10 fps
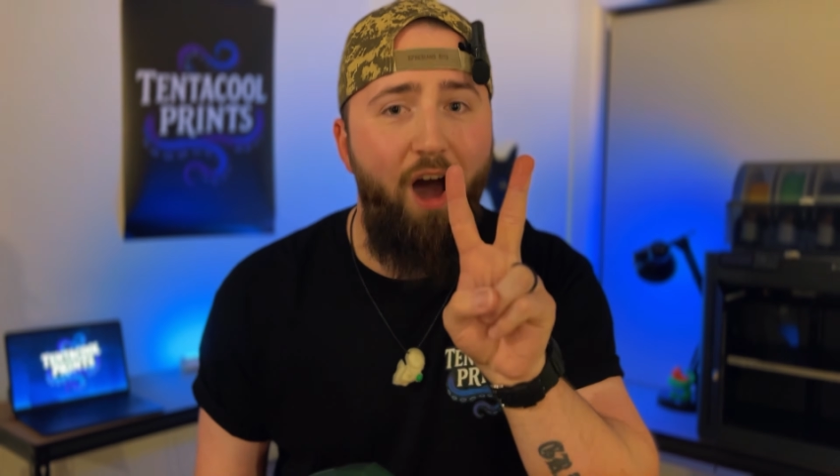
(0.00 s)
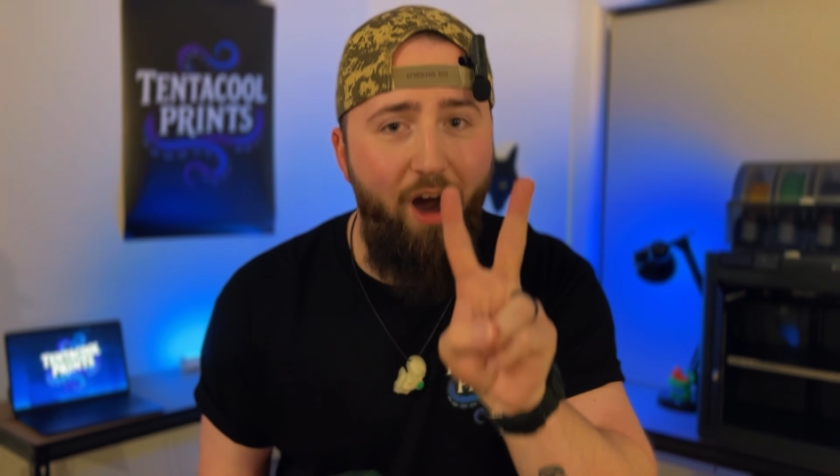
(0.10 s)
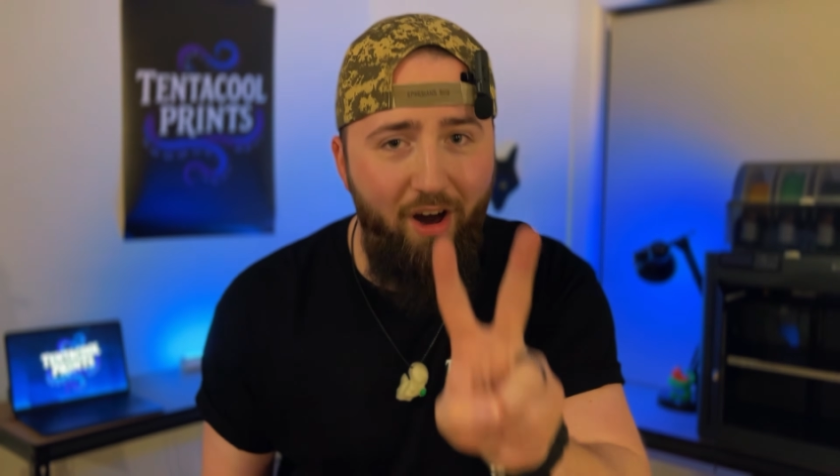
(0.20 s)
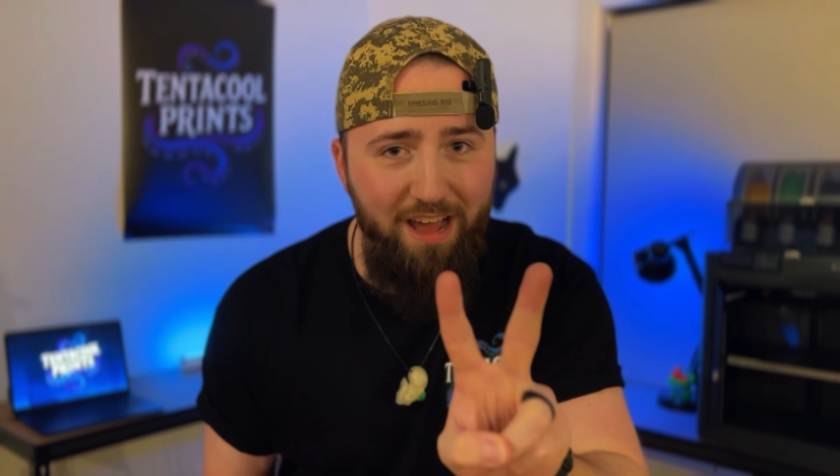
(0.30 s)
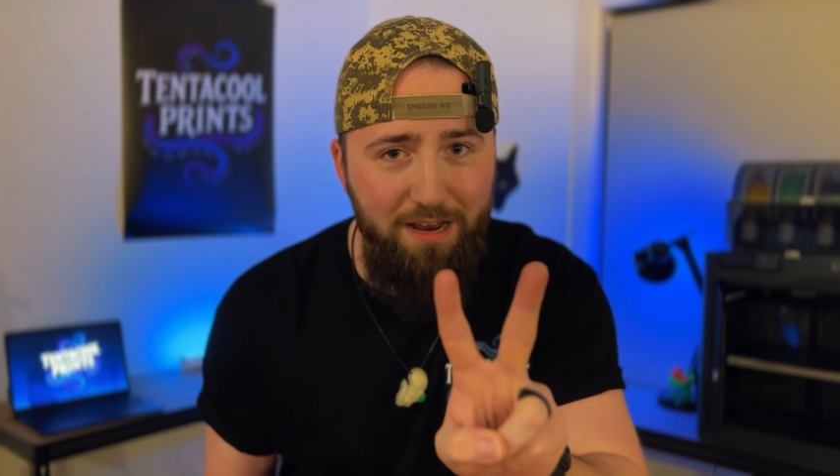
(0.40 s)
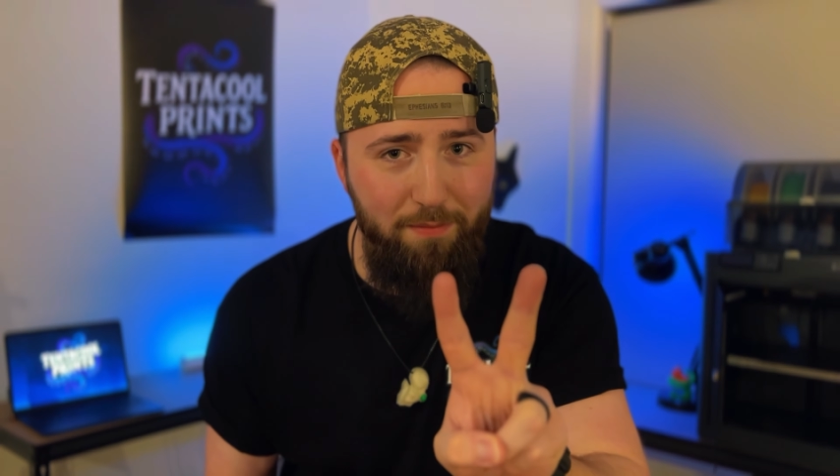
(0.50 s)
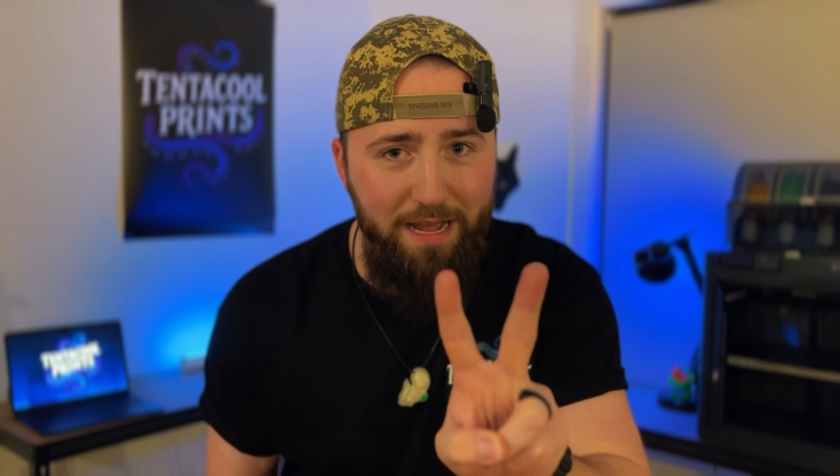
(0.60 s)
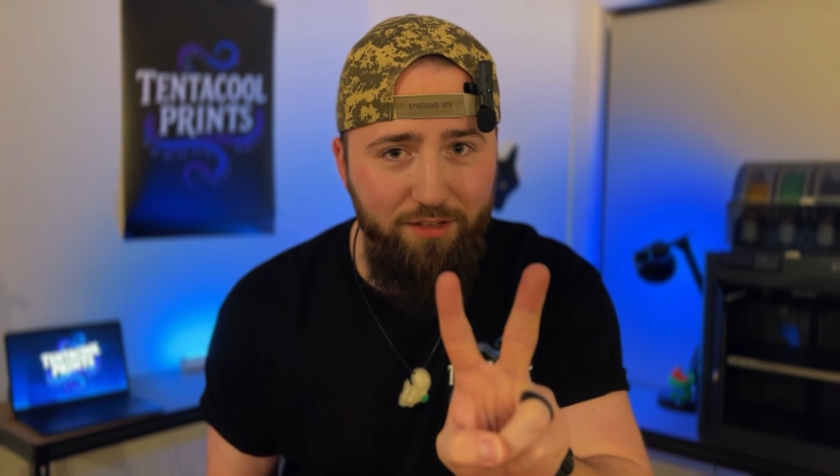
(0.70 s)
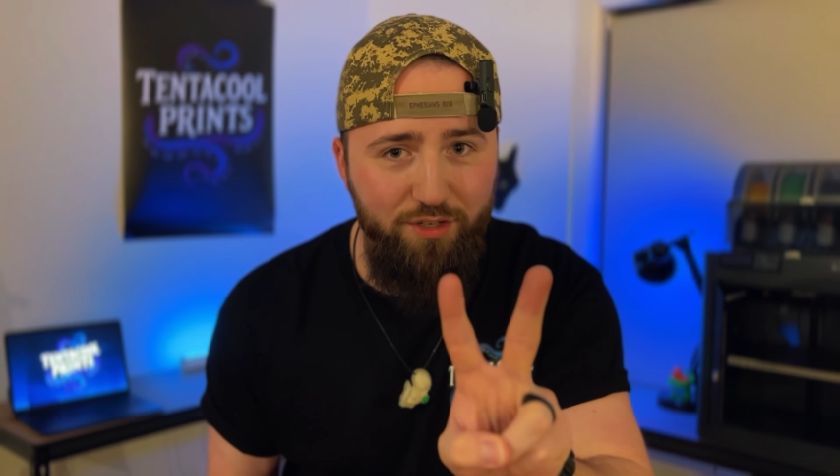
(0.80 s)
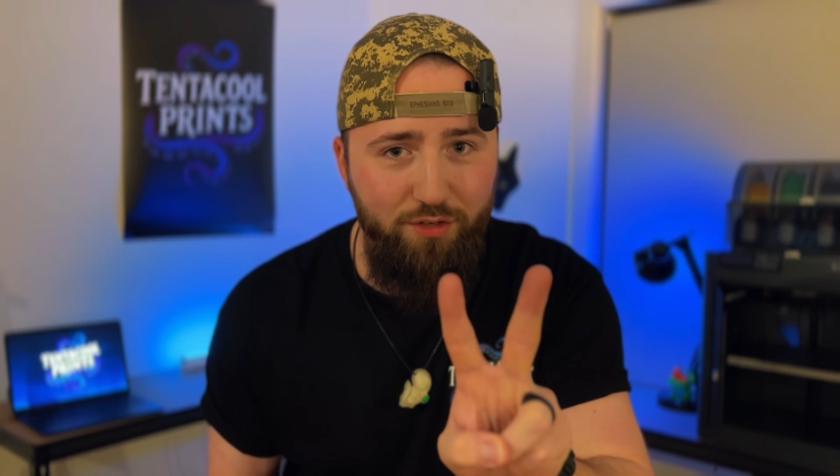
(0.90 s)
Iron
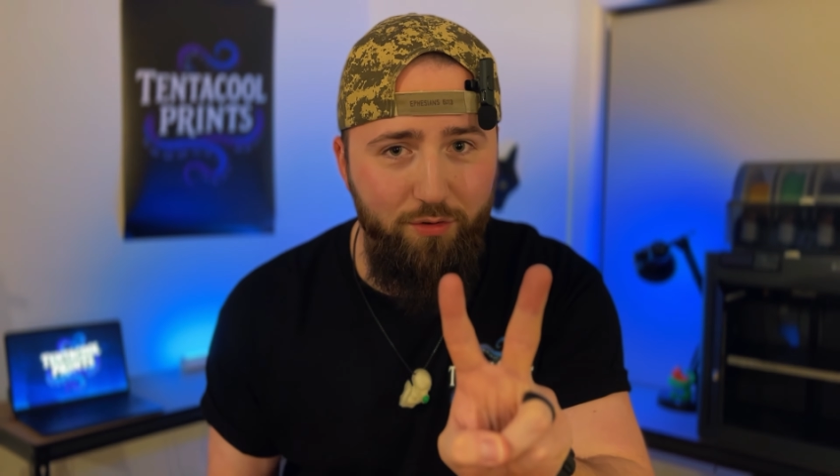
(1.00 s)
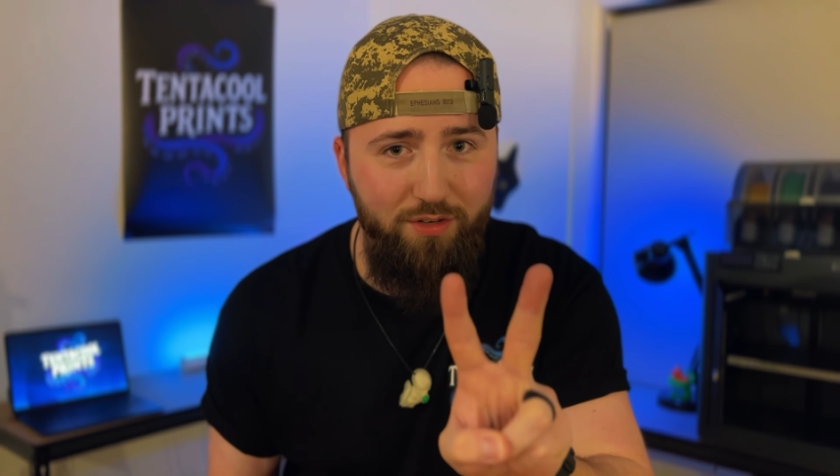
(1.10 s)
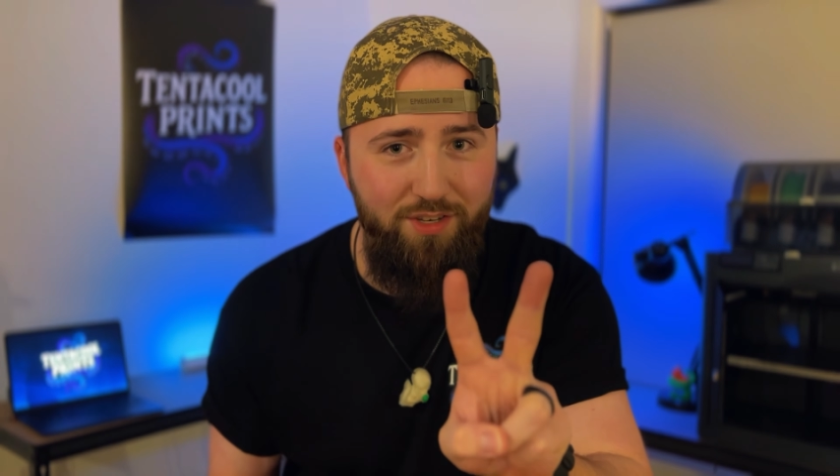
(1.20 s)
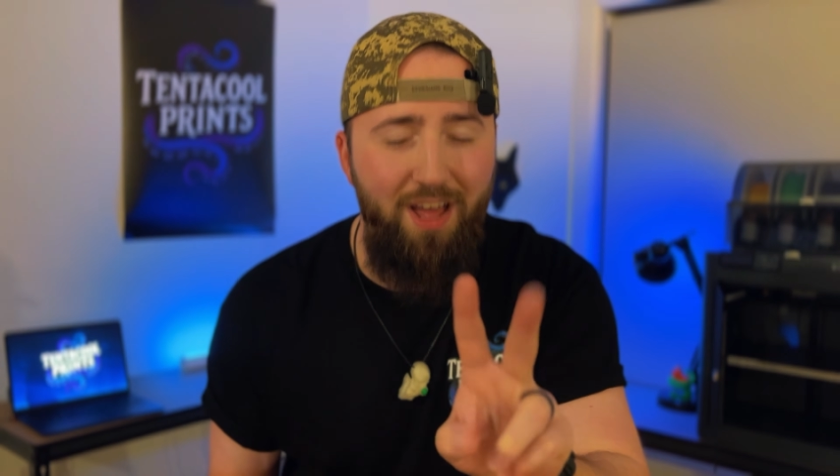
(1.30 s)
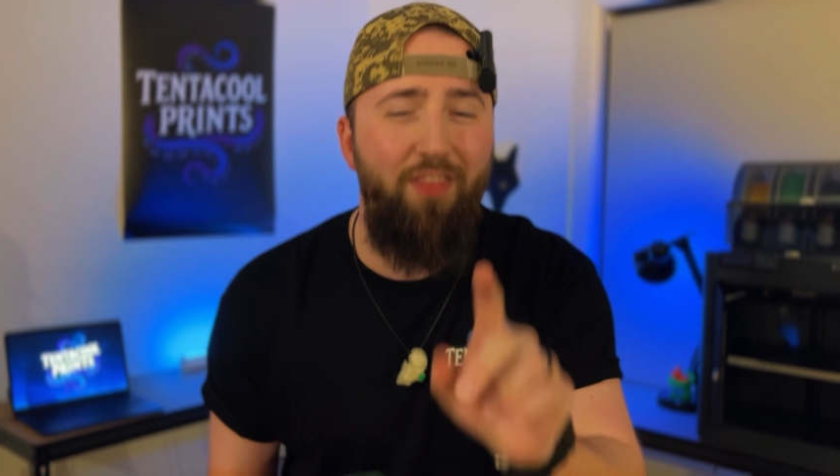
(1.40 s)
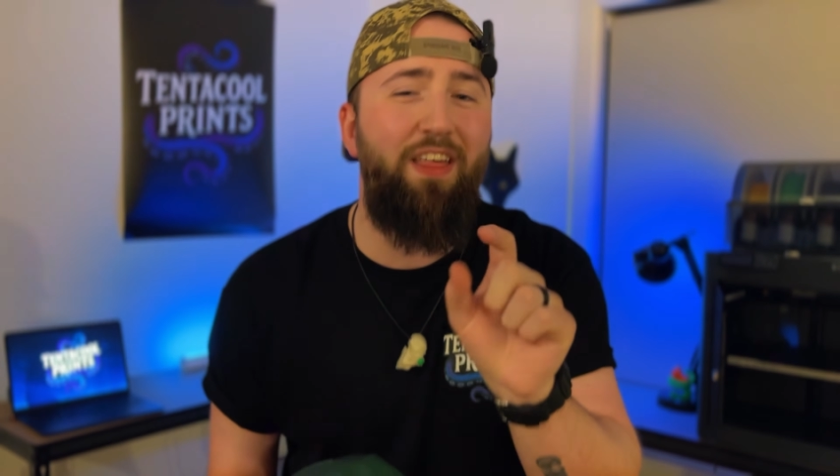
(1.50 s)
Man suits